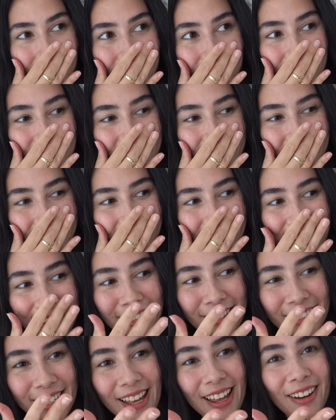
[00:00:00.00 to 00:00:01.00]
god, can
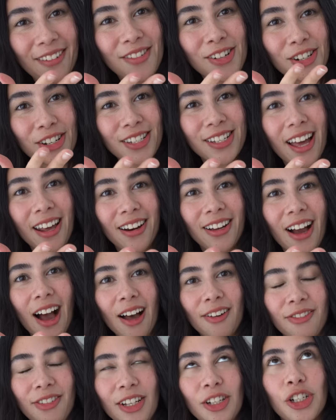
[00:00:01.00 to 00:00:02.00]
you tell I've just had a
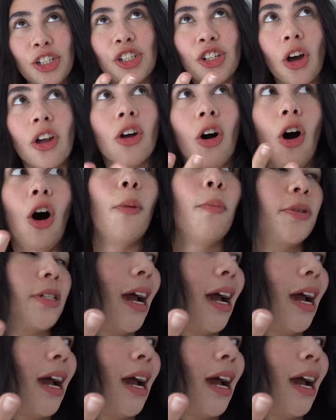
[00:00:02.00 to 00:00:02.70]
coffee? Shut up,